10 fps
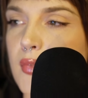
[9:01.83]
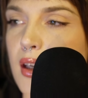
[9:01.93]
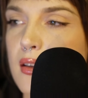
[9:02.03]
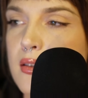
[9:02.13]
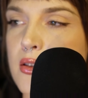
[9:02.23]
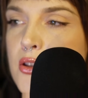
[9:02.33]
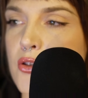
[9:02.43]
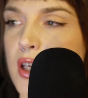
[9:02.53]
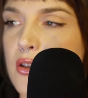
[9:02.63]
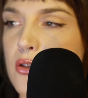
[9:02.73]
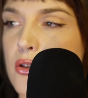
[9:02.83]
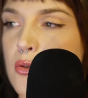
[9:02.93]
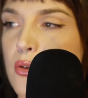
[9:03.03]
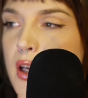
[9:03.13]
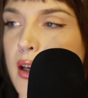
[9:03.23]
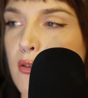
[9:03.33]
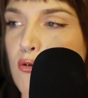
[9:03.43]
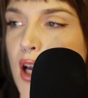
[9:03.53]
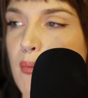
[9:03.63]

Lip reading: And a strange story Rip